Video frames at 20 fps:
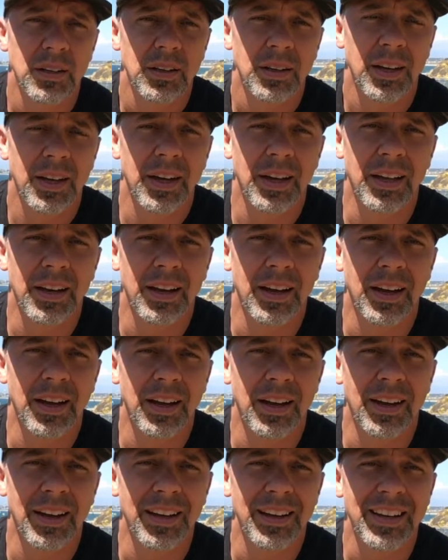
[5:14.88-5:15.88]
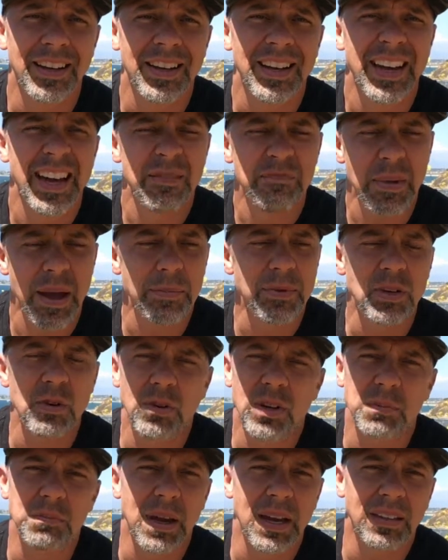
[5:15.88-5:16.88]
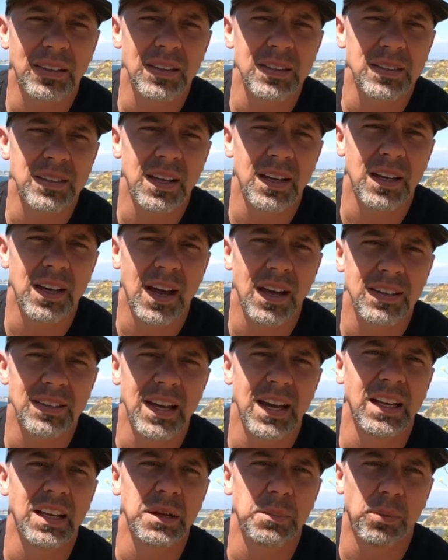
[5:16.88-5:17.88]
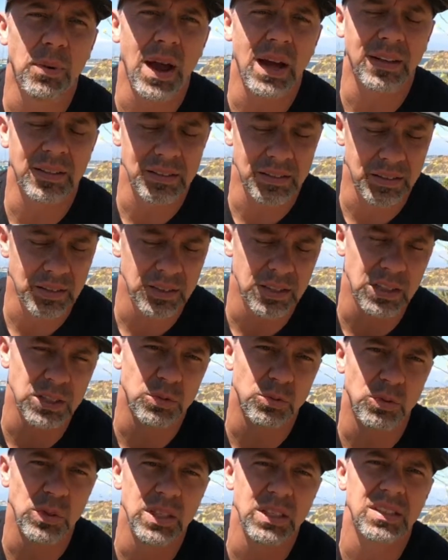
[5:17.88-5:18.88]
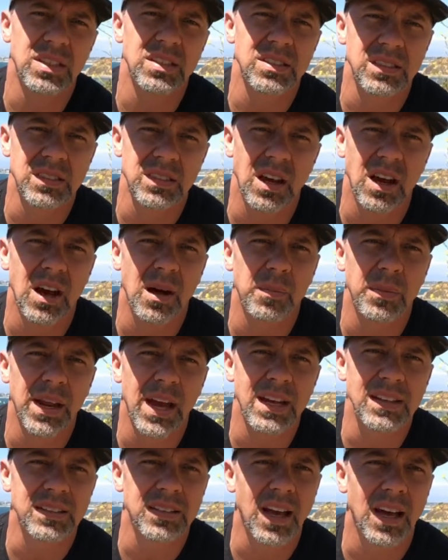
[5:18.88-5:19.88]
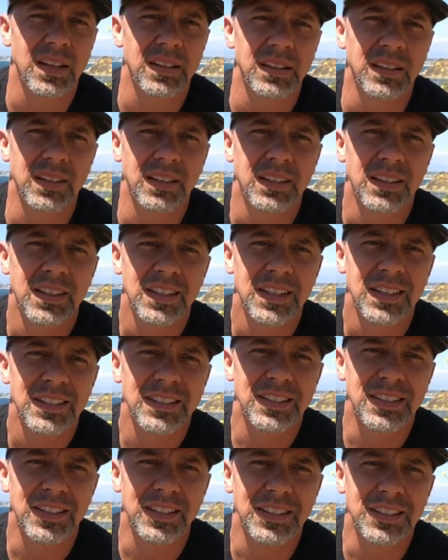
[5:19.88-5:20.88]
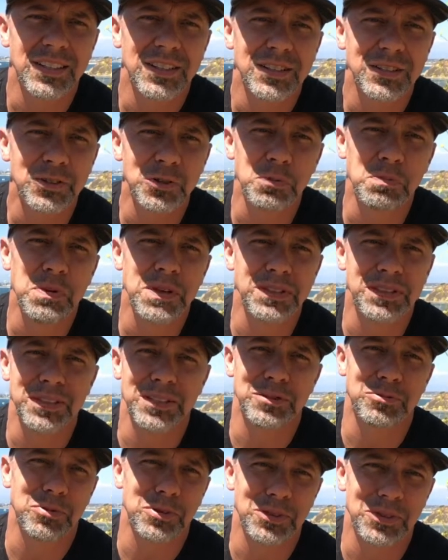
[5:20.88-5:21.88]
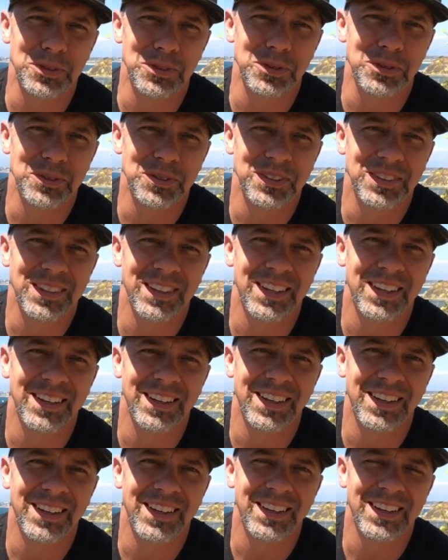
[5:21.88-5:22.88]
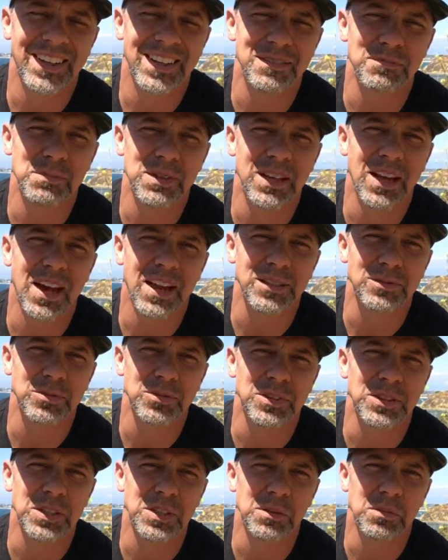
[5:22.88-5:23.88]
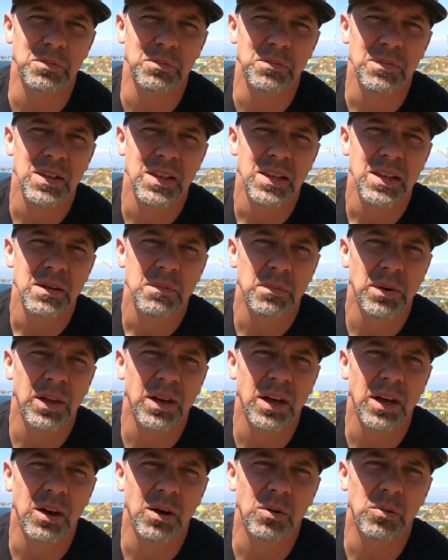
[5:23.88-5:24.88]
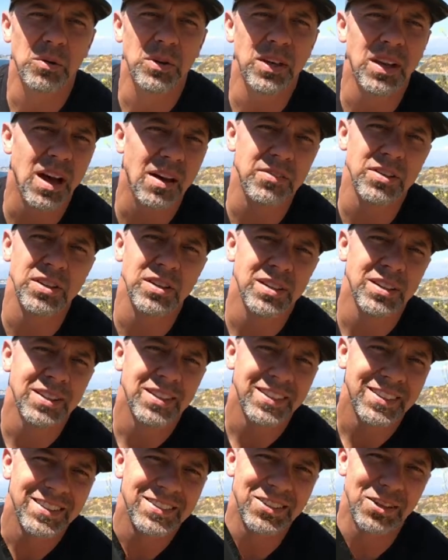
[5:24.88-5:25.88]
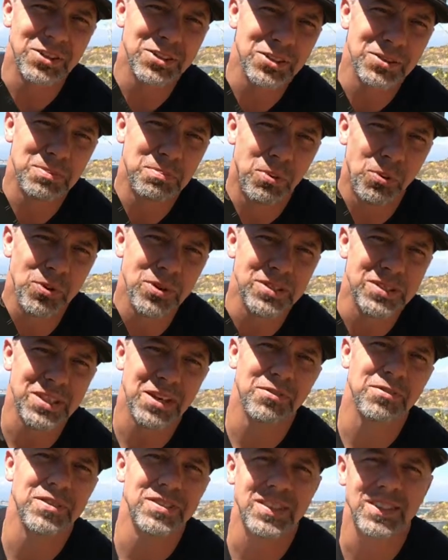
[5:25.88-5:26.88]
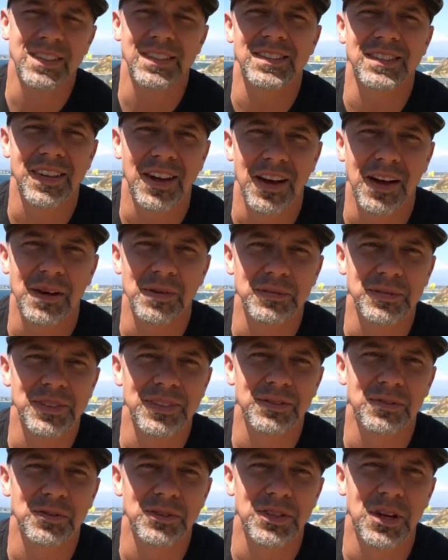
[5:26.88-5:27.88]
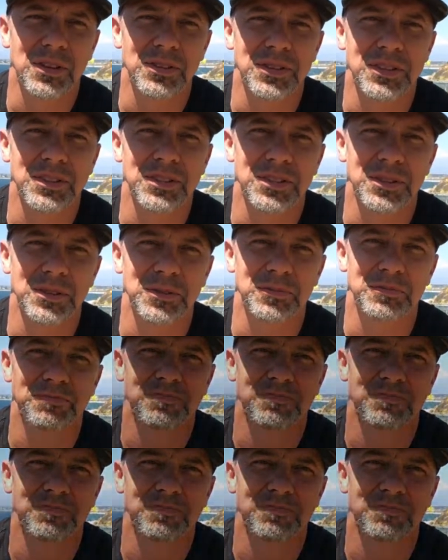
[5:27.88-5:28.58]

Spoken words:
and maybe you can make this a daily practice to just read this psalm and ask God to do business with you and be honest with Him. But we love you. Pour yourself into the Psalms. We'll talk to you soon.